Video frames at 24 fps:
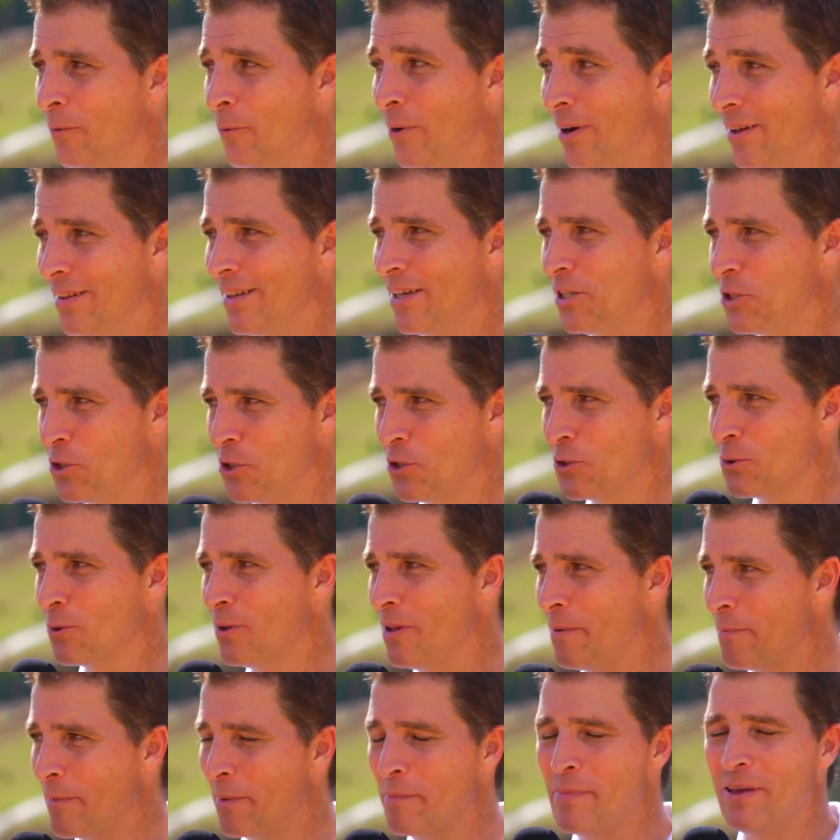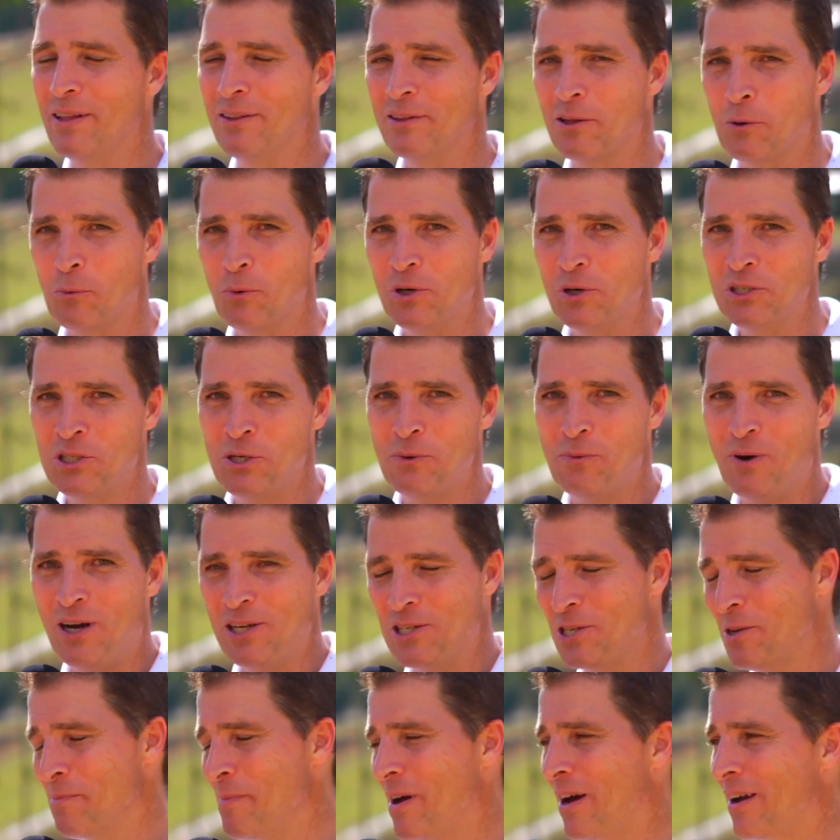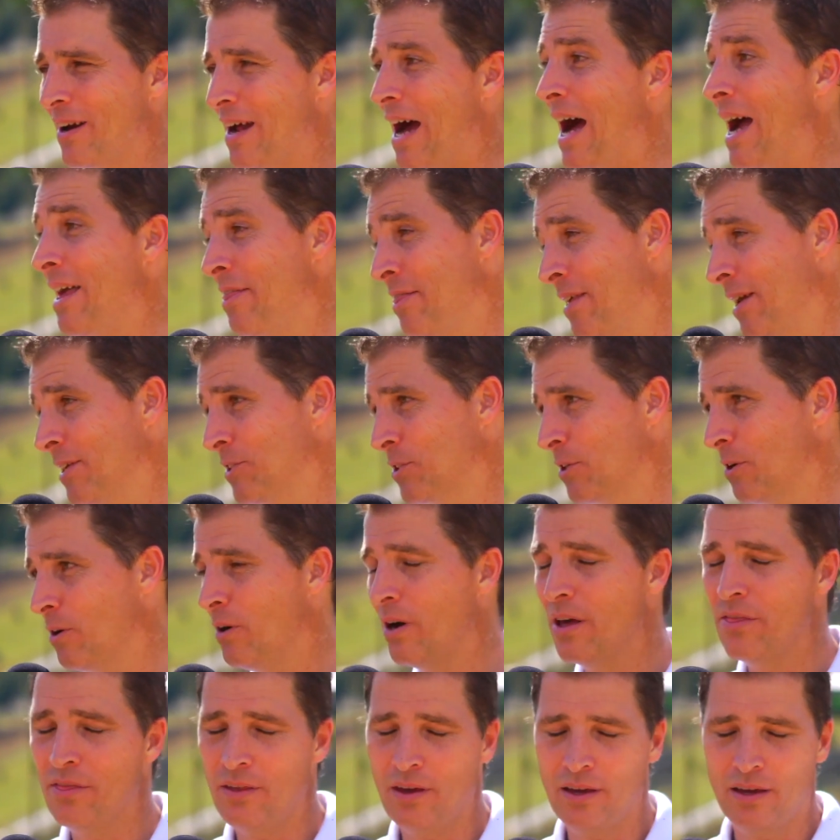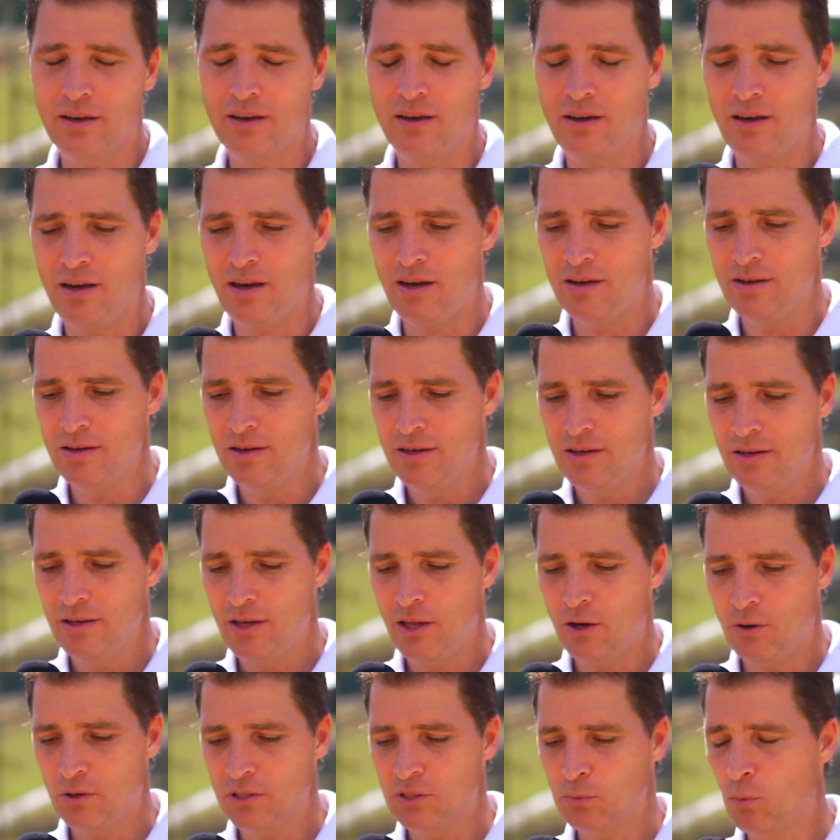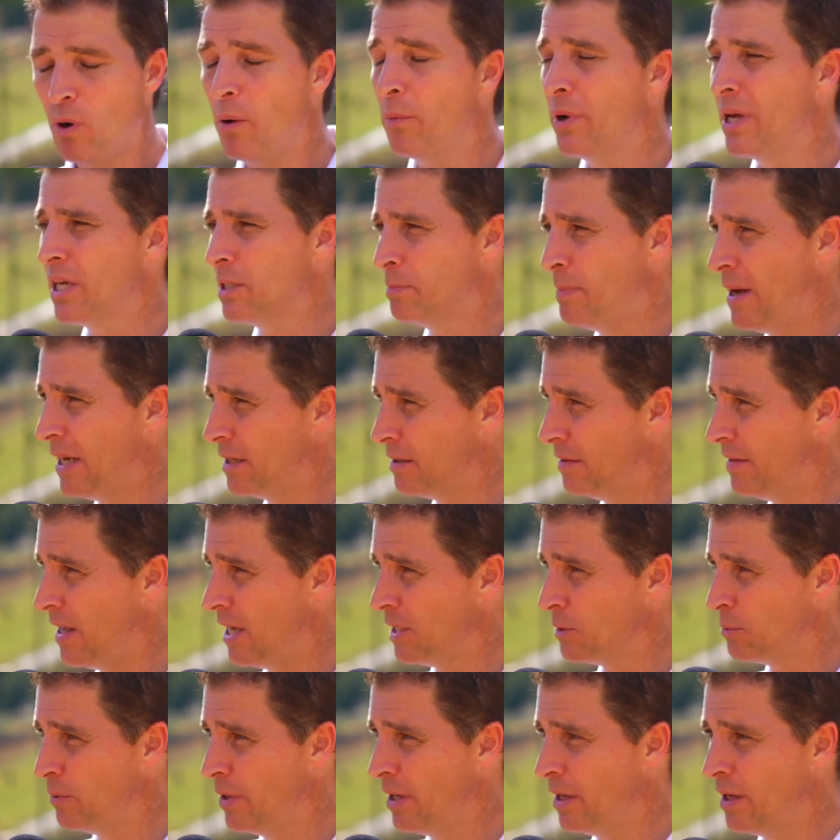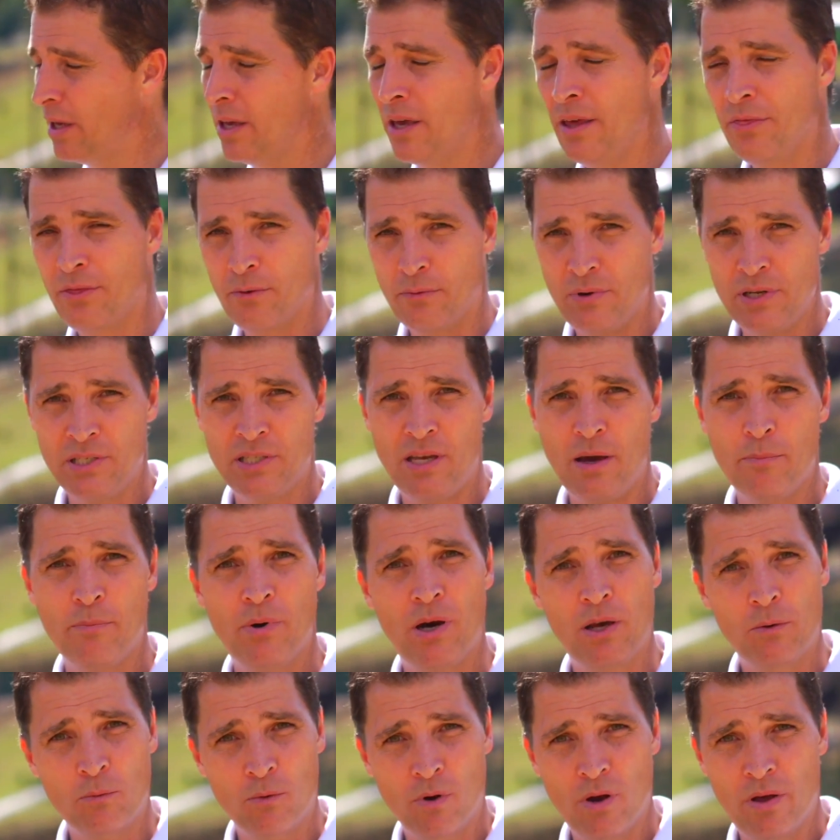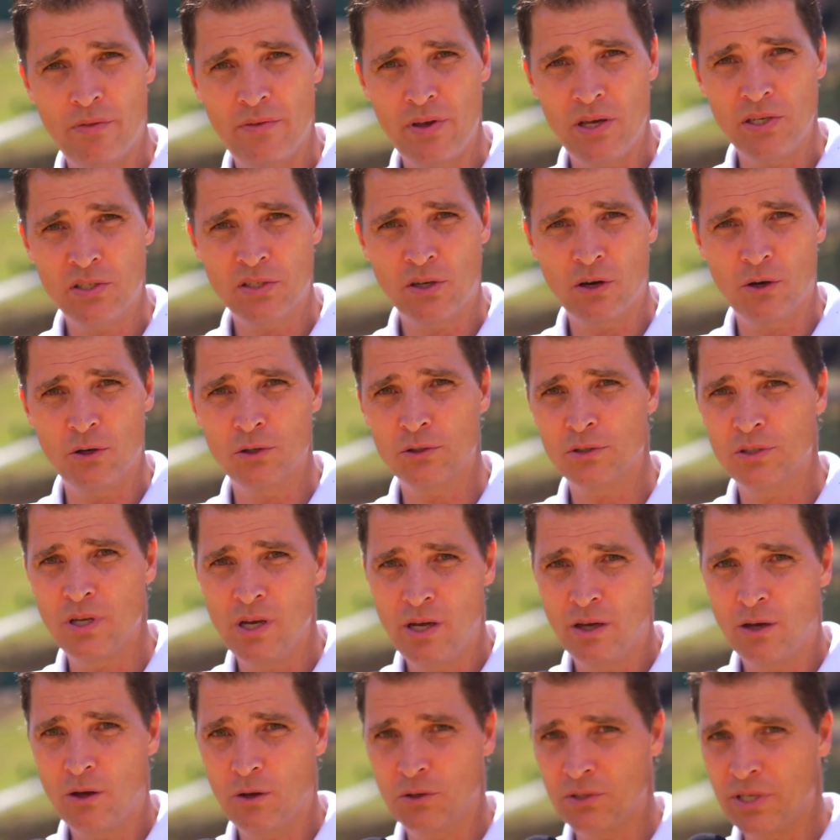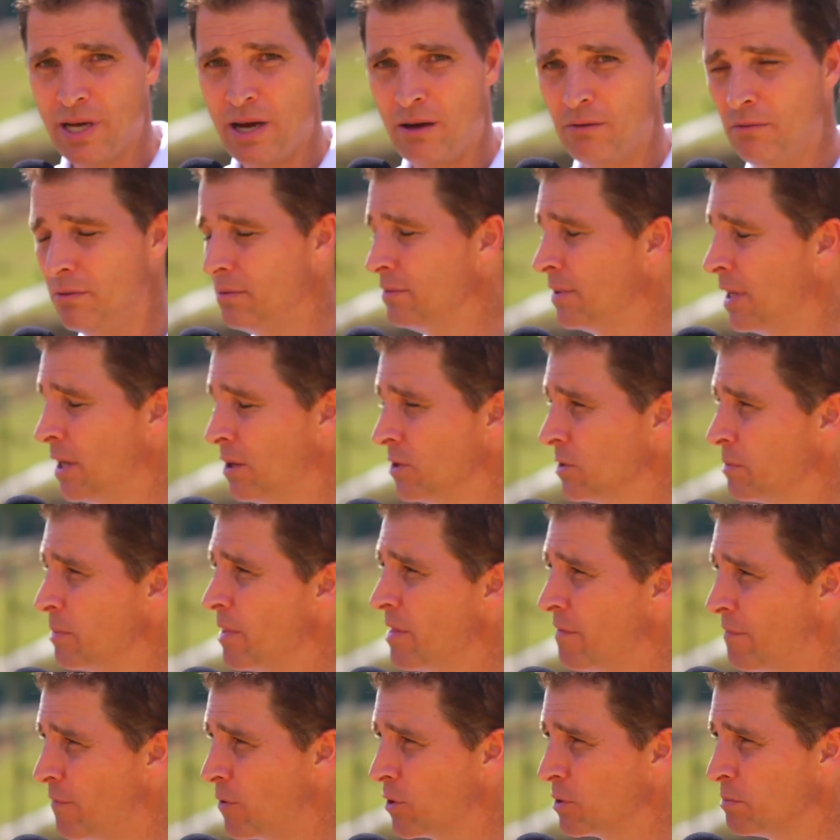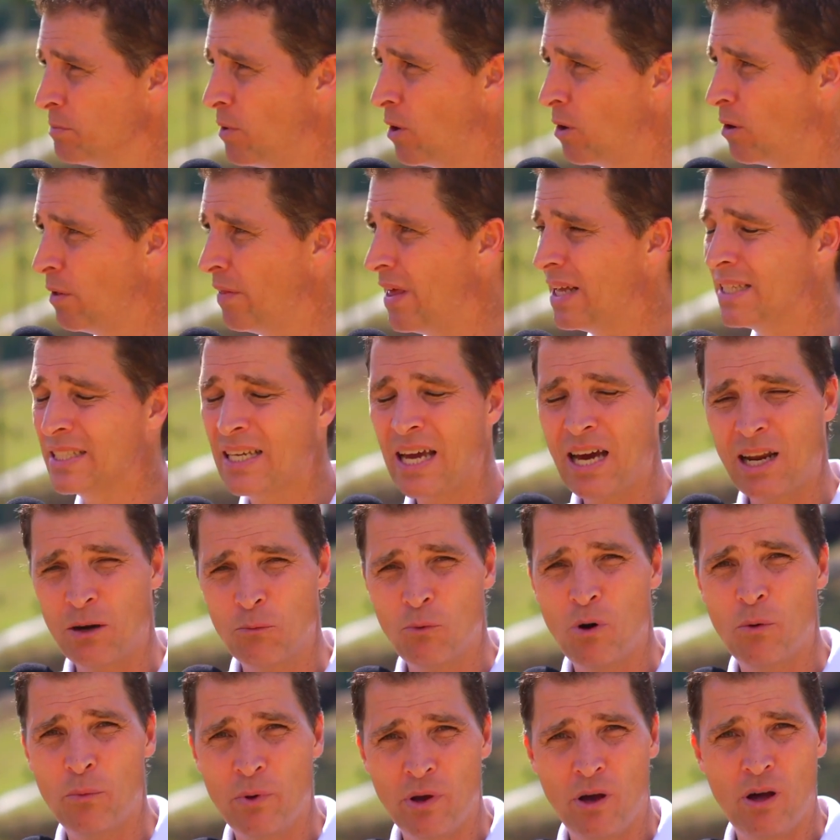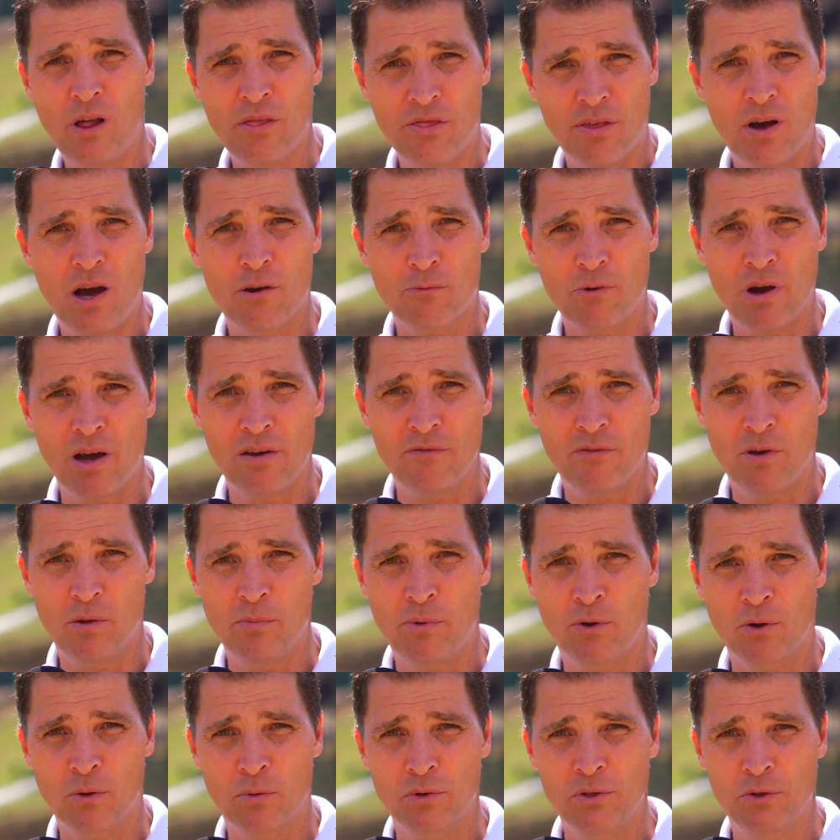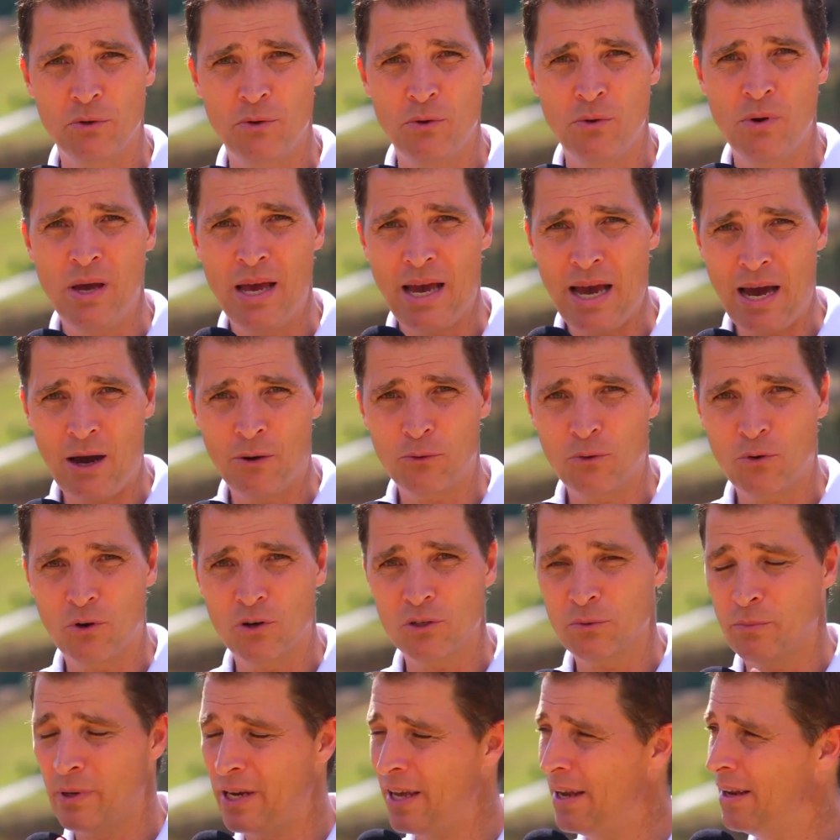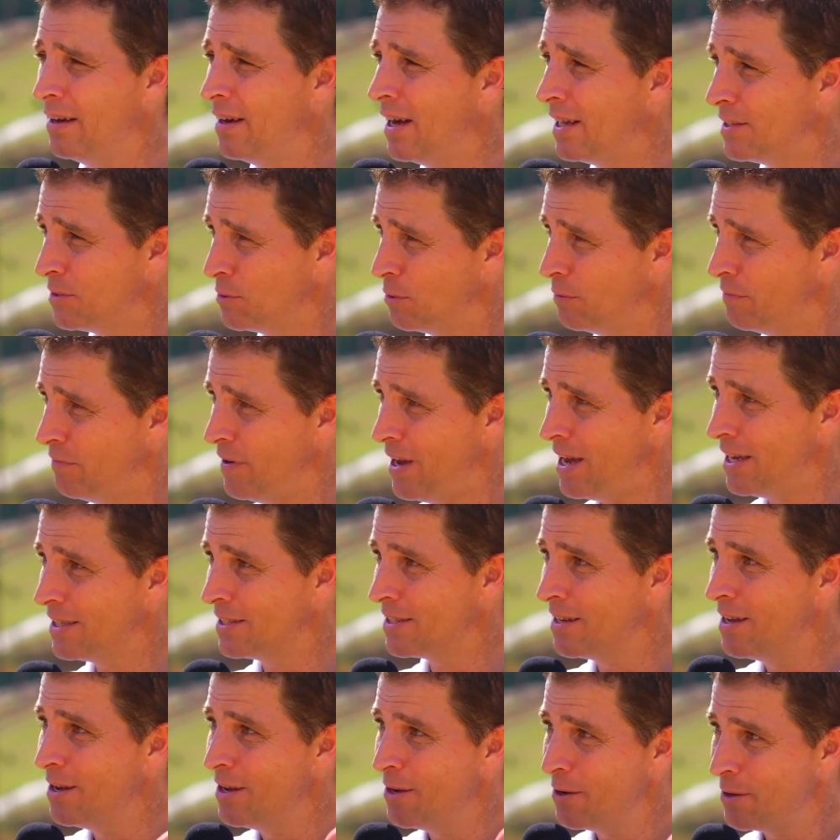Well, as usual, I'm going to be a little wishy-washy about it. I think so. I think, you know, it's what we expected last week. He hit the reset button. We're on the East Coast, goes out and kills him in the first moto. That's kind of what we all thought Ryan Villopoto would do outdoors. But, hey, not so fast.